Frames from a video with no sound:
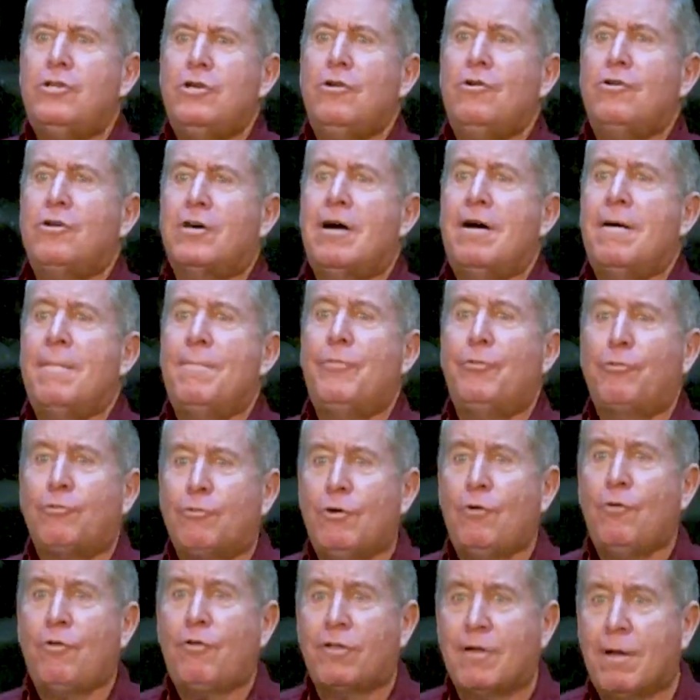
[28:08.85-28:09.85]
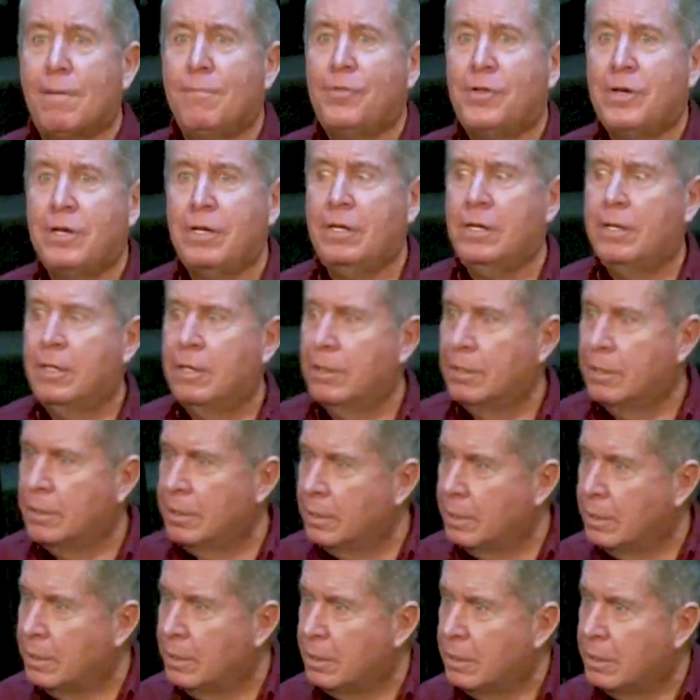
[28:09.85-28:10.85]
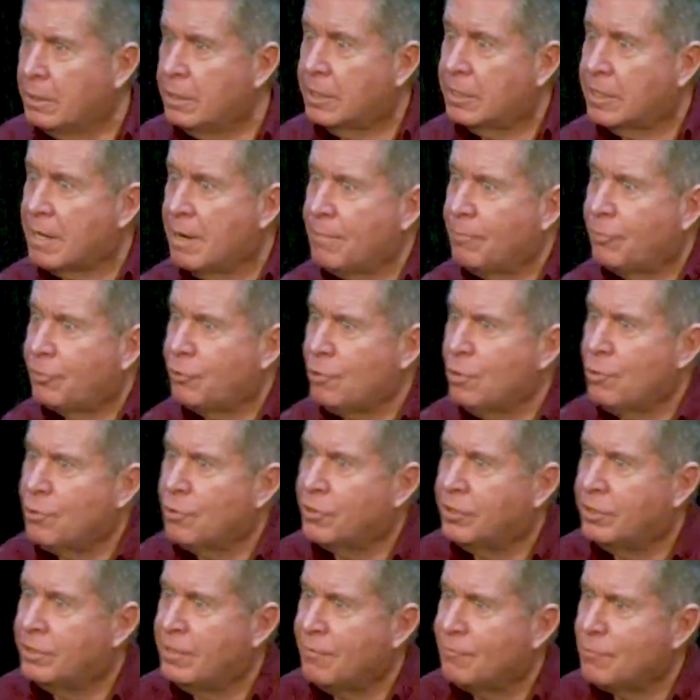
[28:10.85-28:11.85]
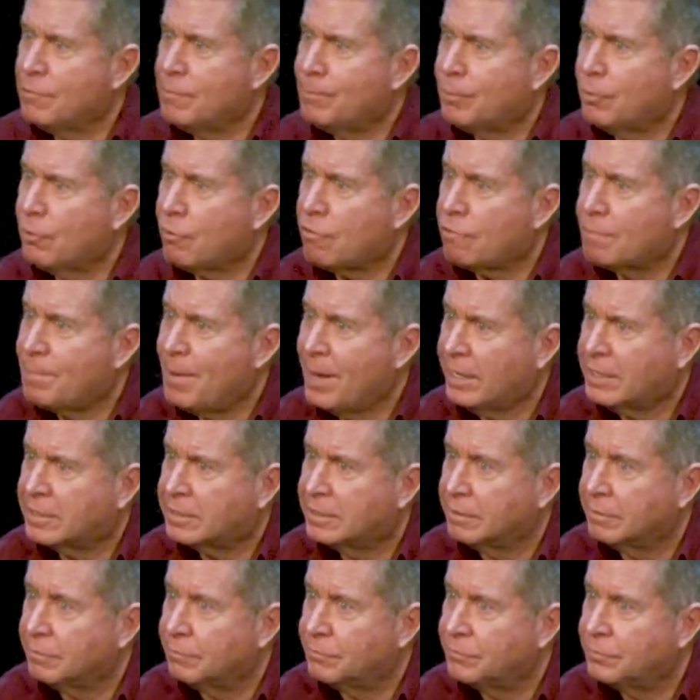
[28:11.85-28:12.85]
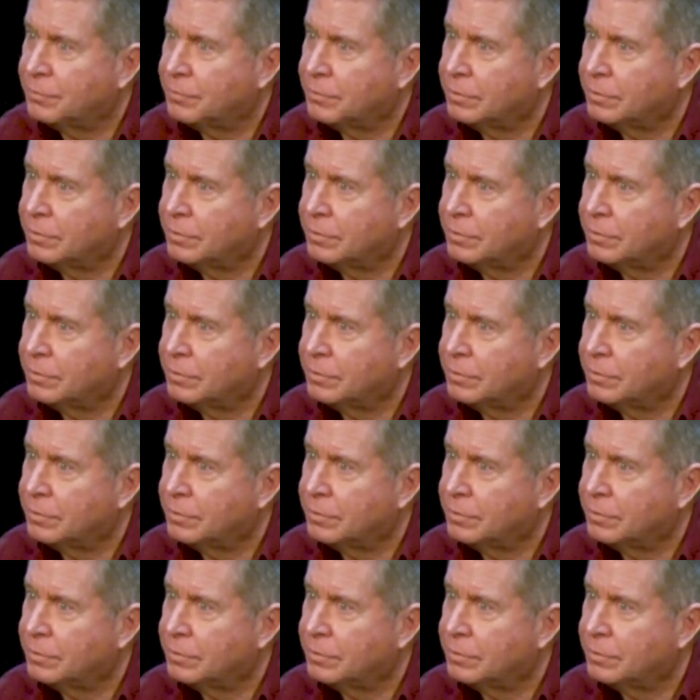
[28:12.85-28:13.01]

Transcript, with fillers: you come through something, you come through with a different perspective.